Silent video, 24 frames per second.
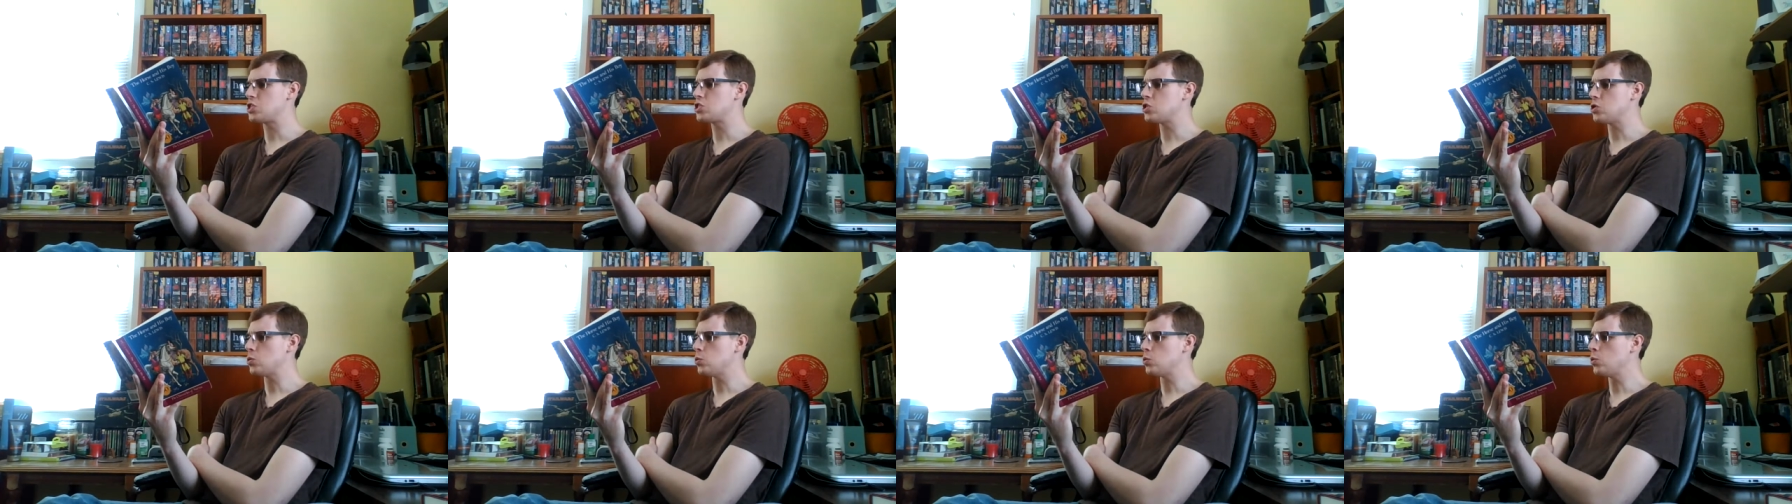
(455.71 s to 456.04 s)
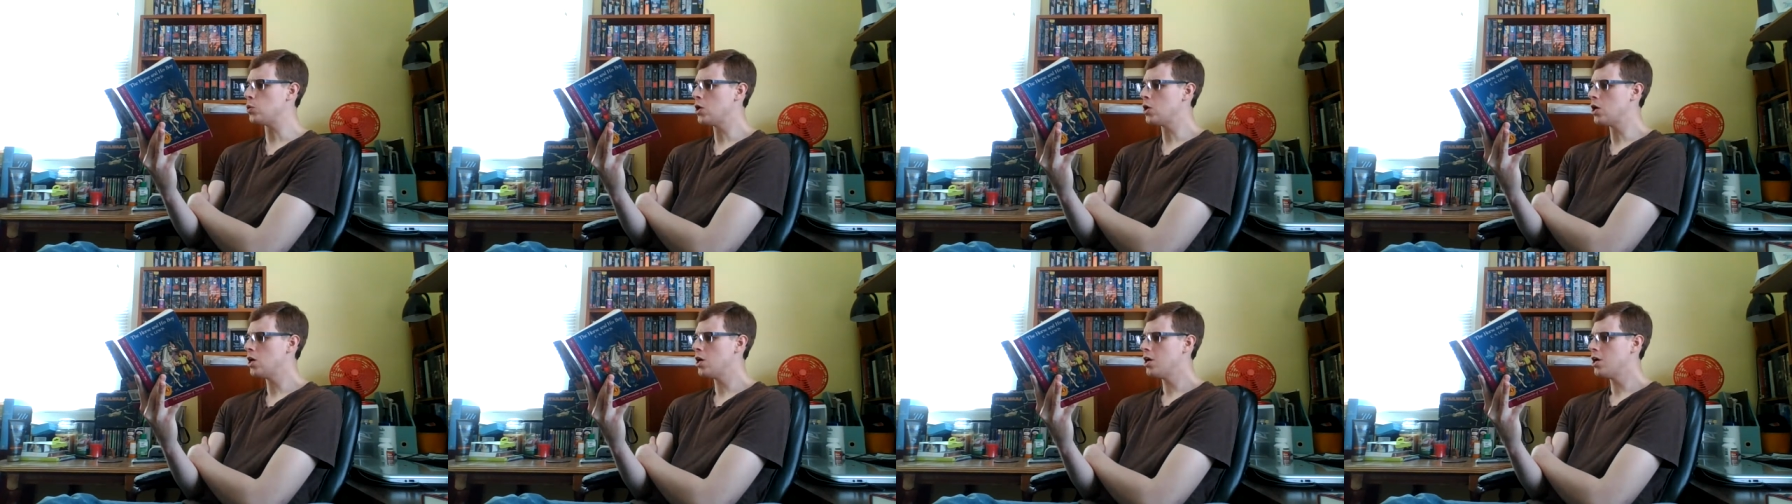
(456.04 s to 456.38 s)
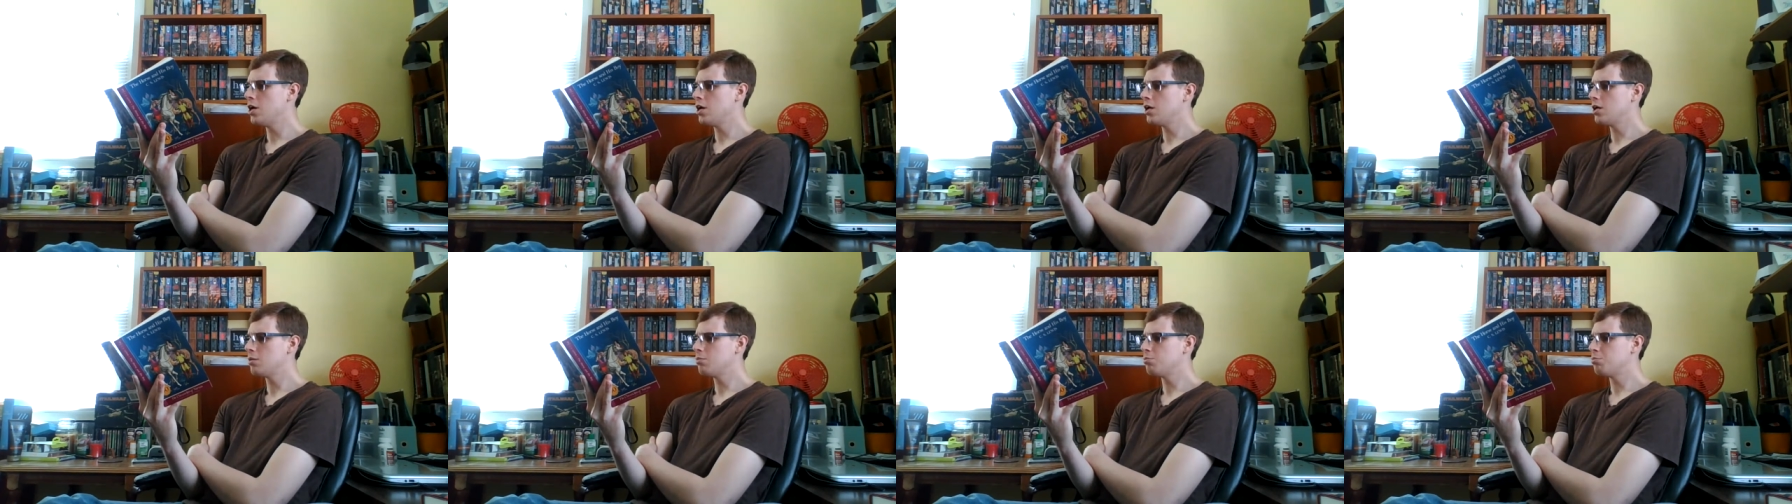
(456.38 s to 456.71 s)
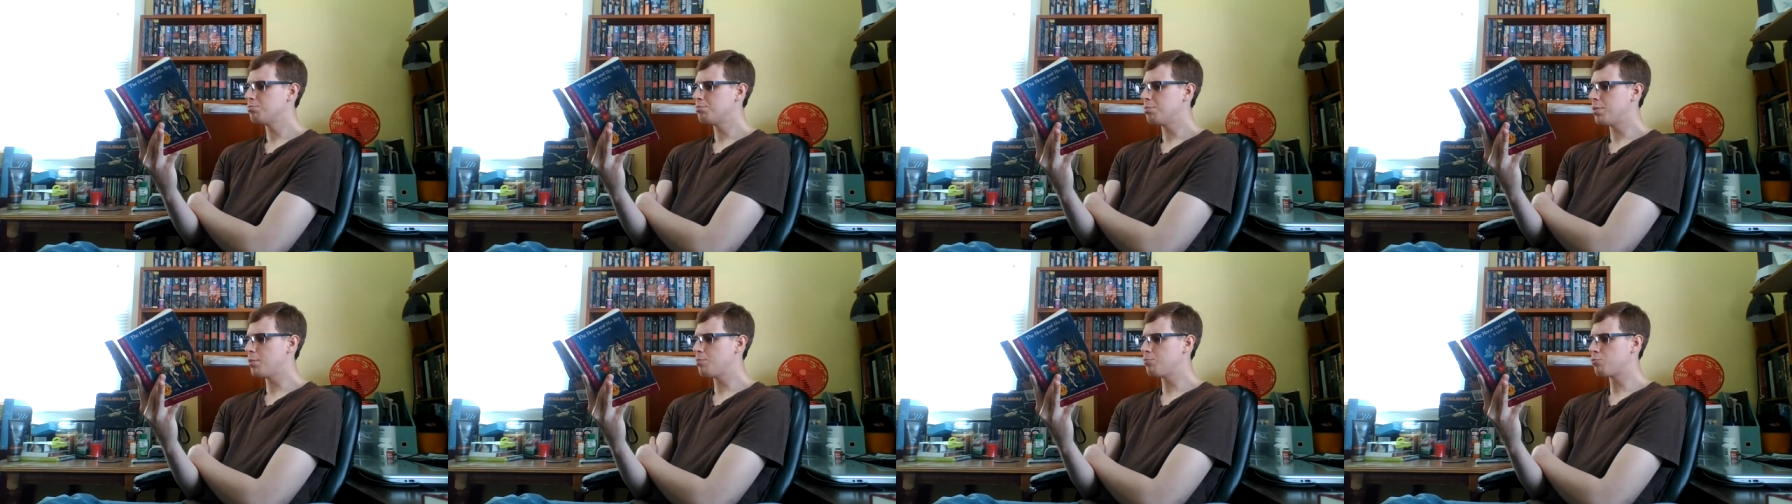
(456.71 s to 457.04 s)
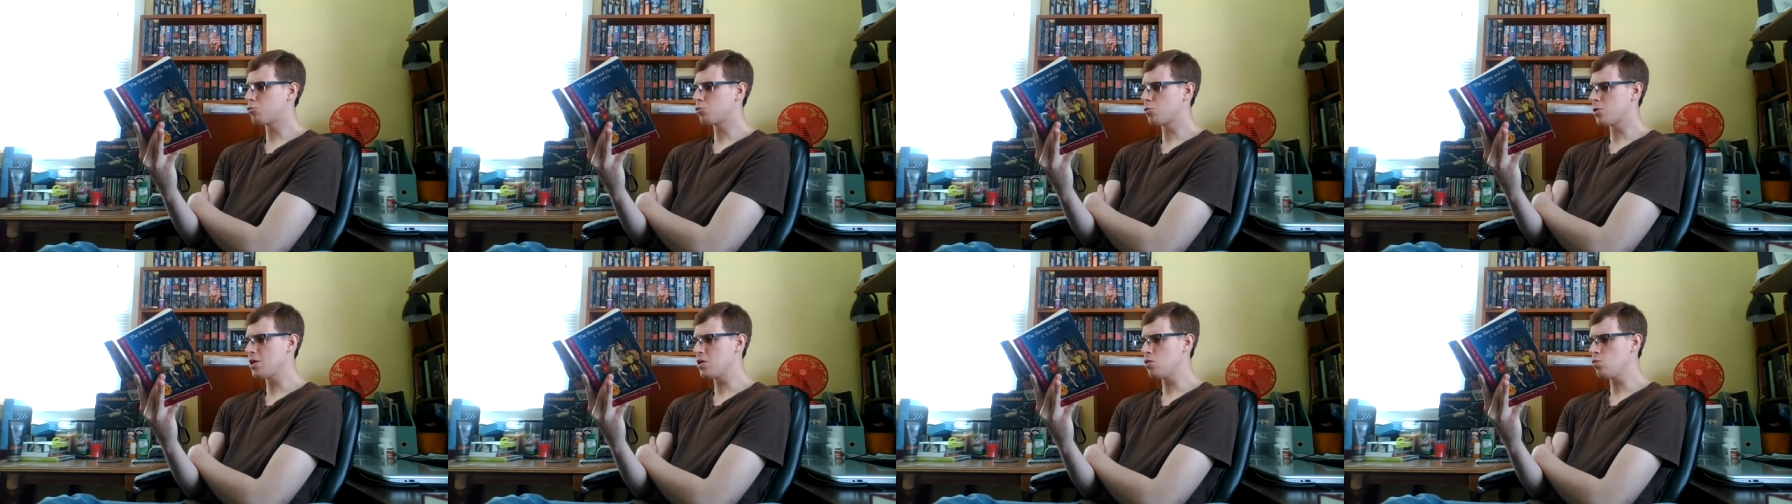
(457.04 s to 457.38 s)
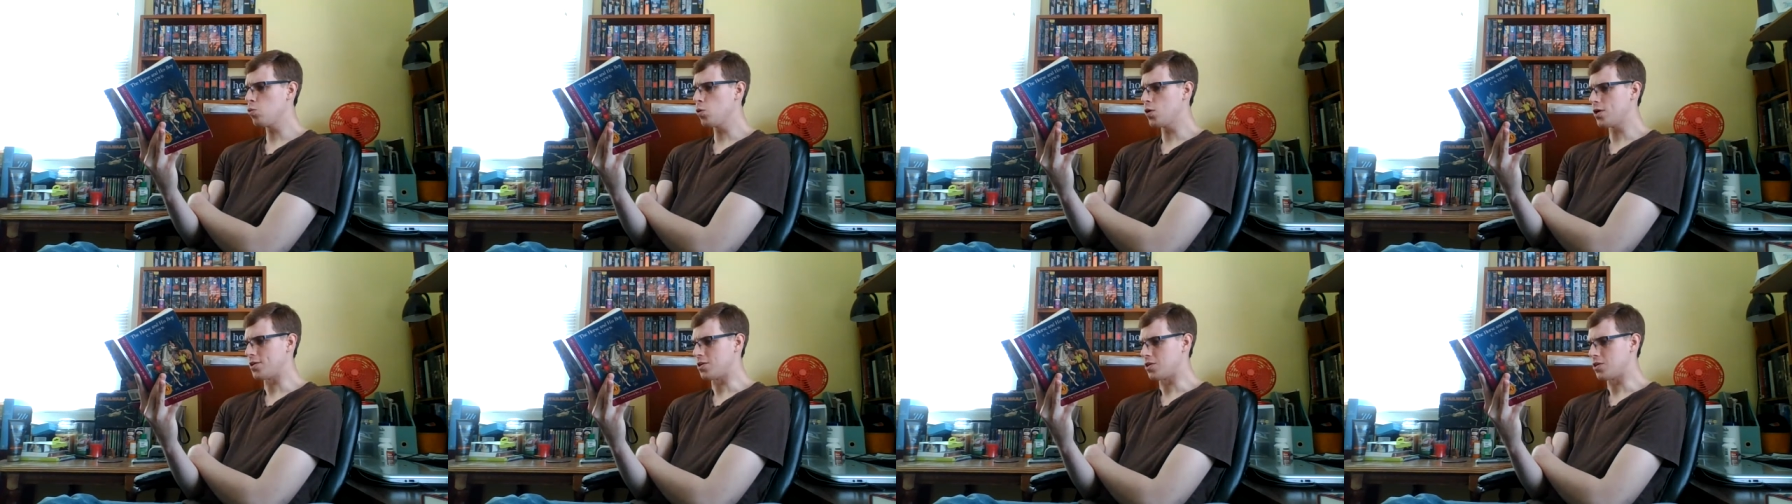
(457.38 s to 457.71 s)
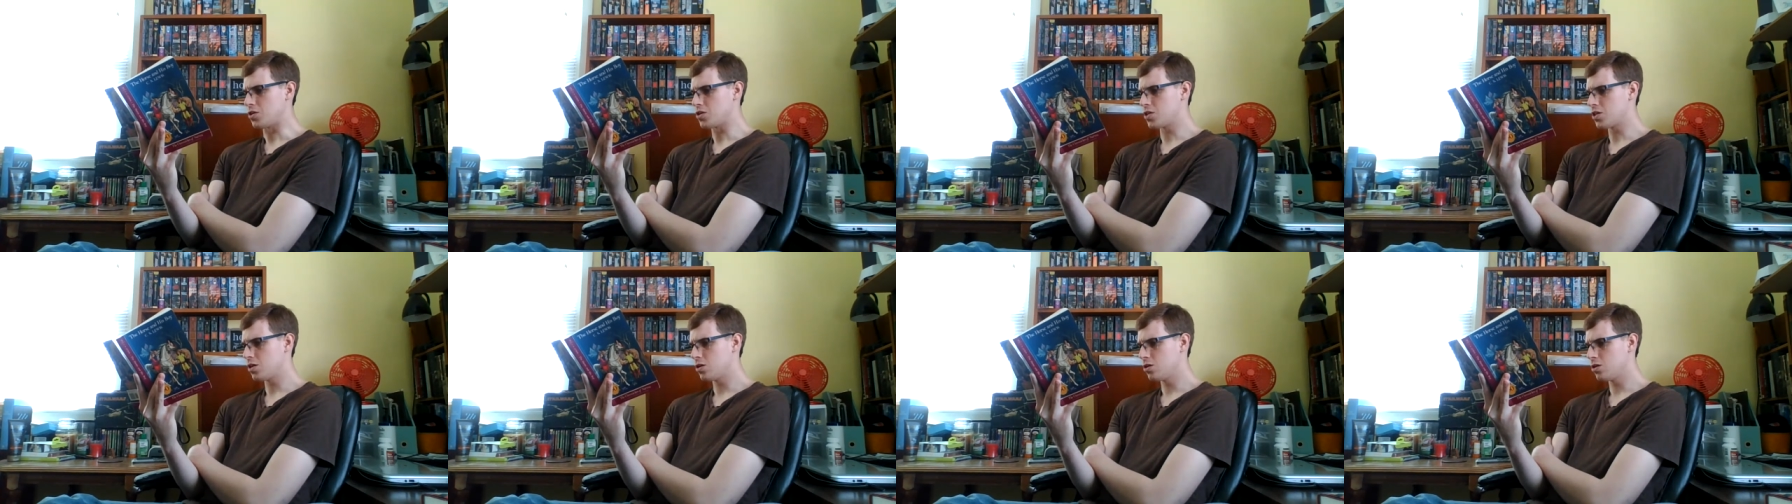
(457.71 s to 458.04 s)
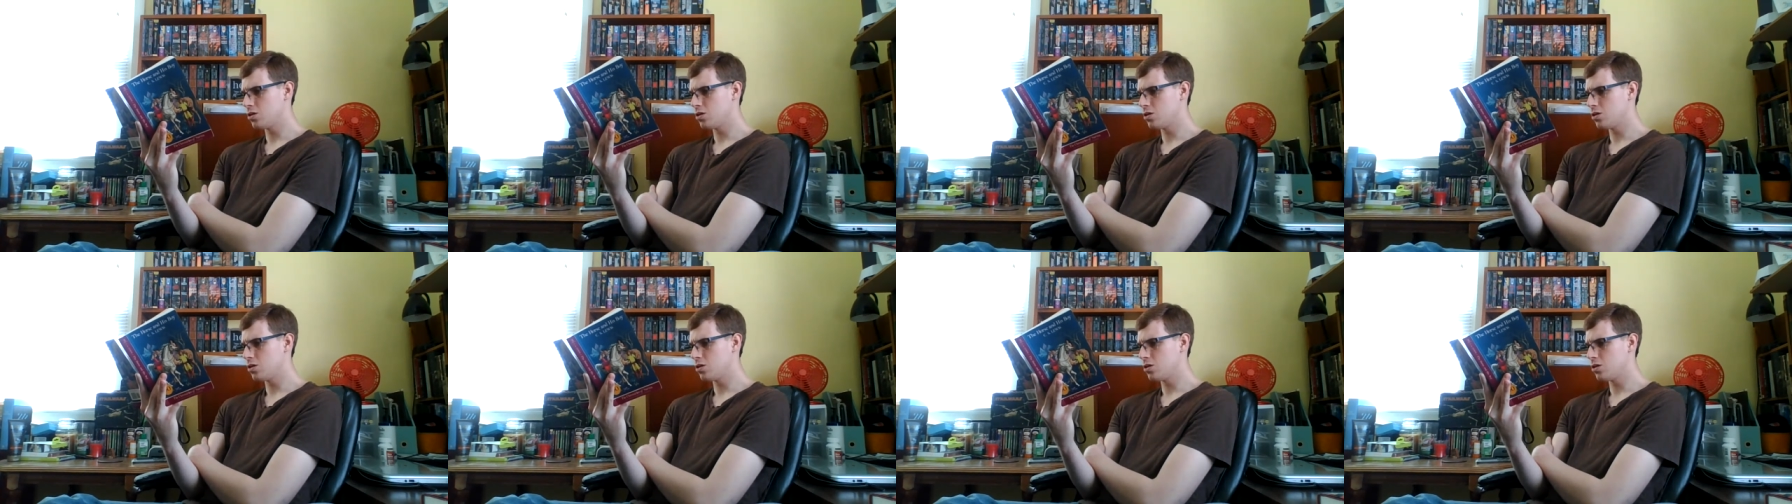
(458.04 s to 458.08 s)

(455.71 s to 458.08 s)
do. But Bree wouldn't.